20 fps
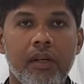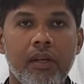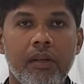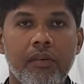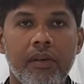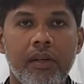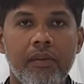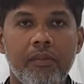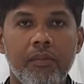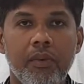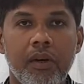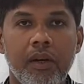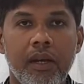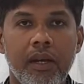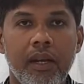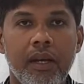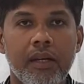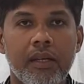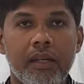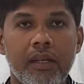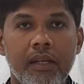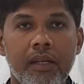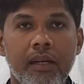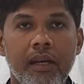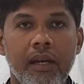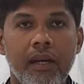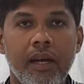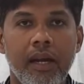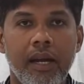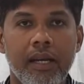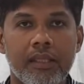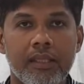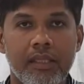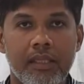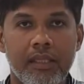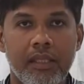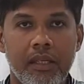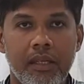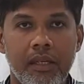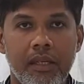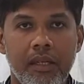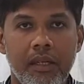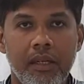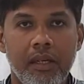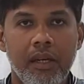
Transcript: very important electrical accessory.